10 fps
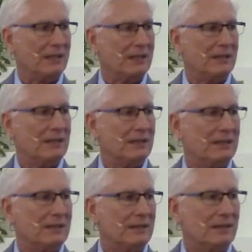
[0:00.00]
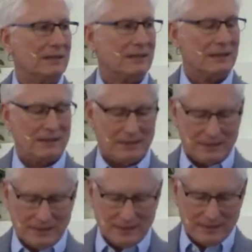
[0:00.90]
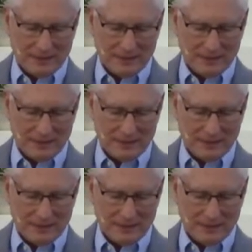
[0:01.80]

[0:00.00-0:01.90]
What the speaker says: Nobody speaks.